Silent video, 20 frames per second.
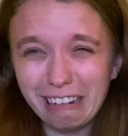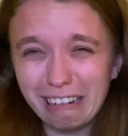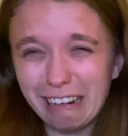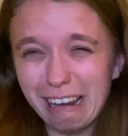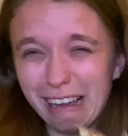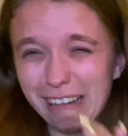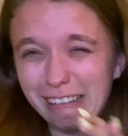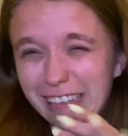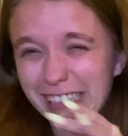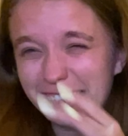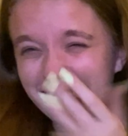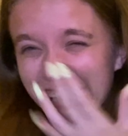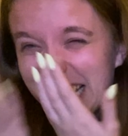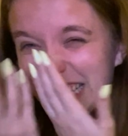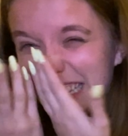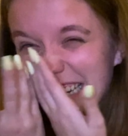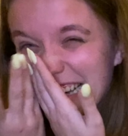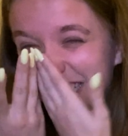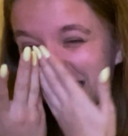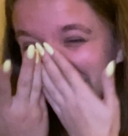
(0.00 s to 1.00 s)
And I was
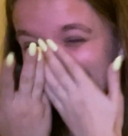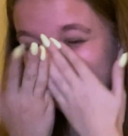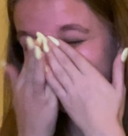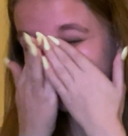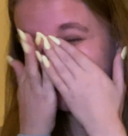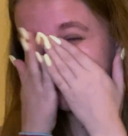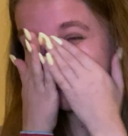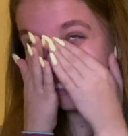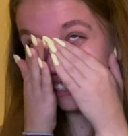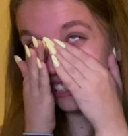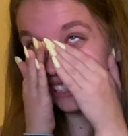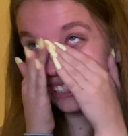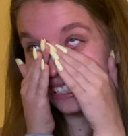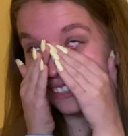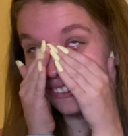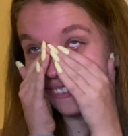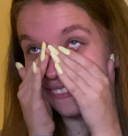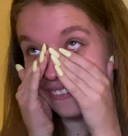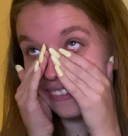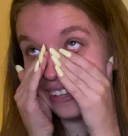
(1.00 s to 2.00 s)
like, no, you can't
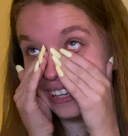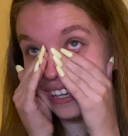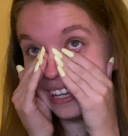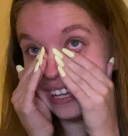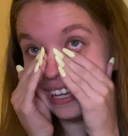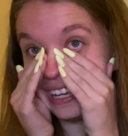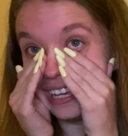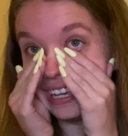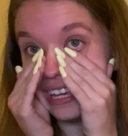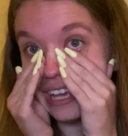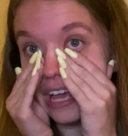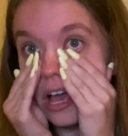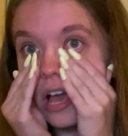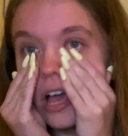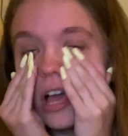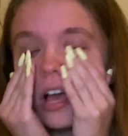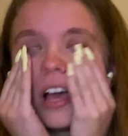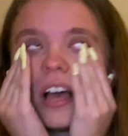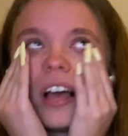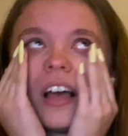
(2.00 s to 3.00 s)
do this to
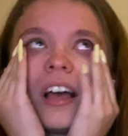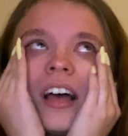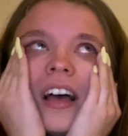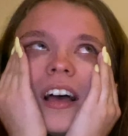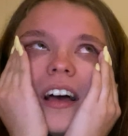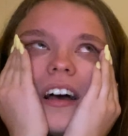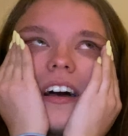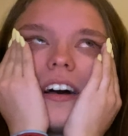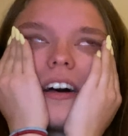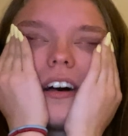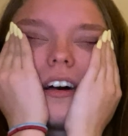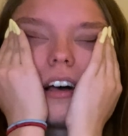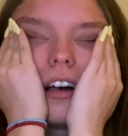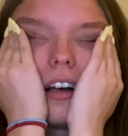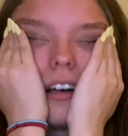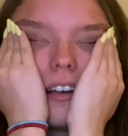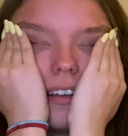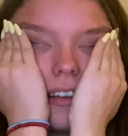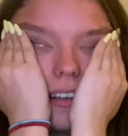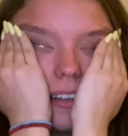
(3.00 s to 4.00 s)
me.
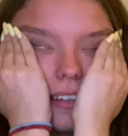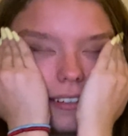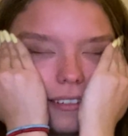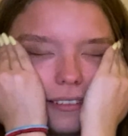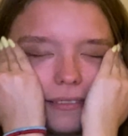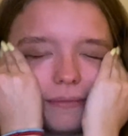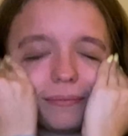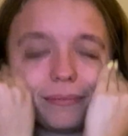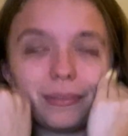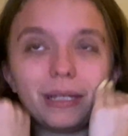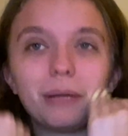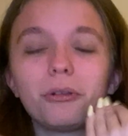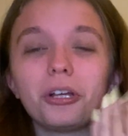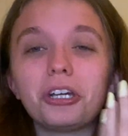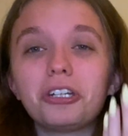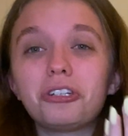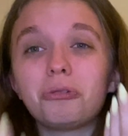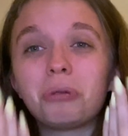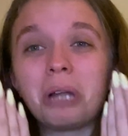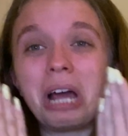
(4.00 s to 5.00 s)
People
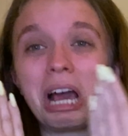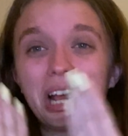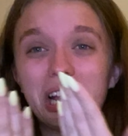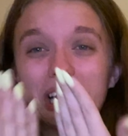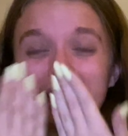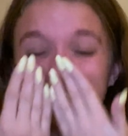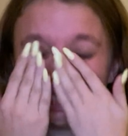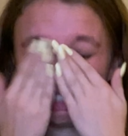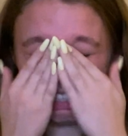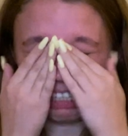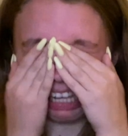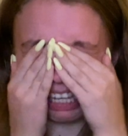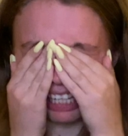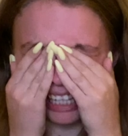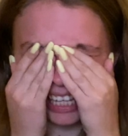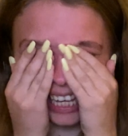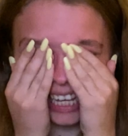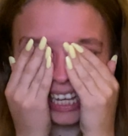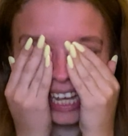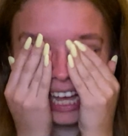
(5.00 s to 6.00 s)
are too nice. I
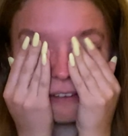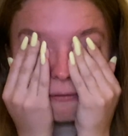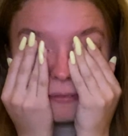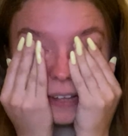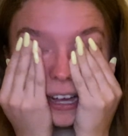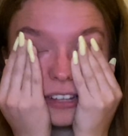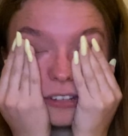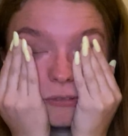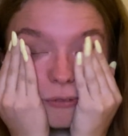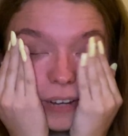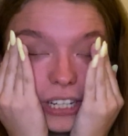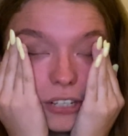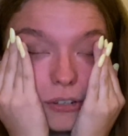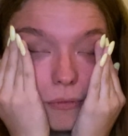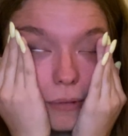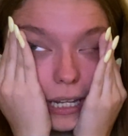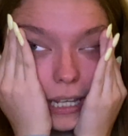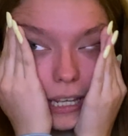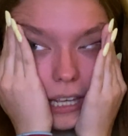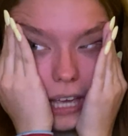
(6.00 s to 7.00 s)
can't. I've gotten way too
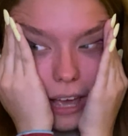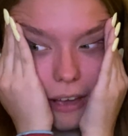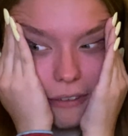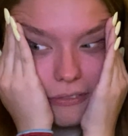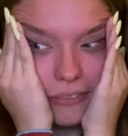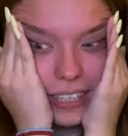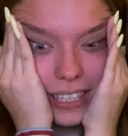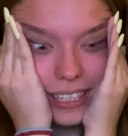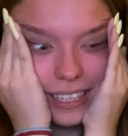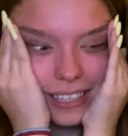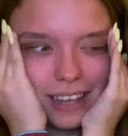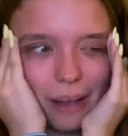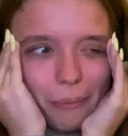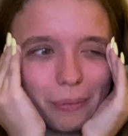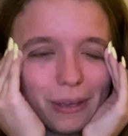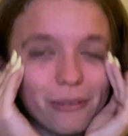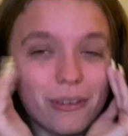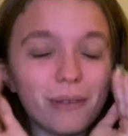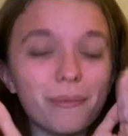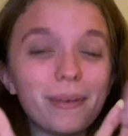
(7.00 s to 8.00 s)
many gifts. Stop
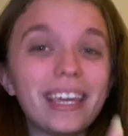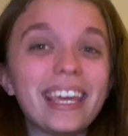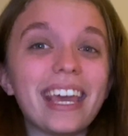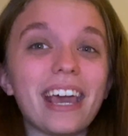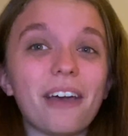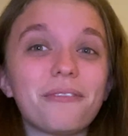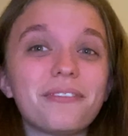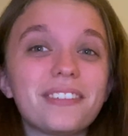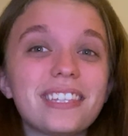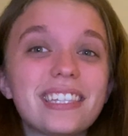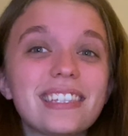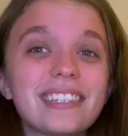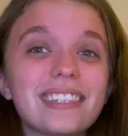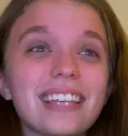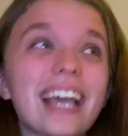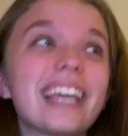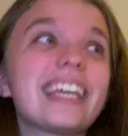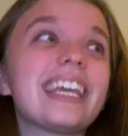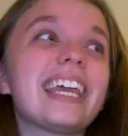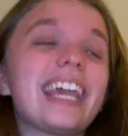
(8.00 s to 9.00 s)
giving me gifts.
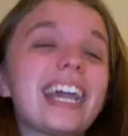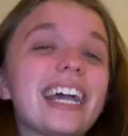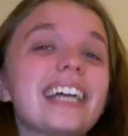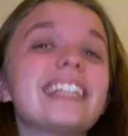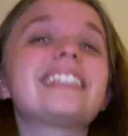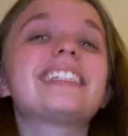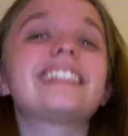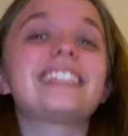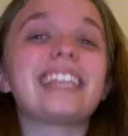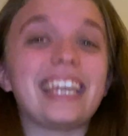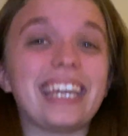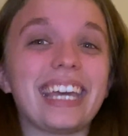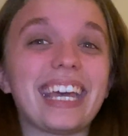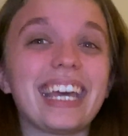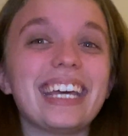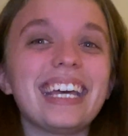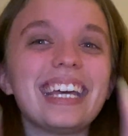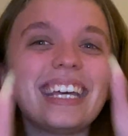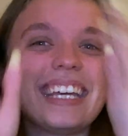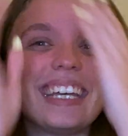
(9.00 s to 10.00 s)
I can't take it.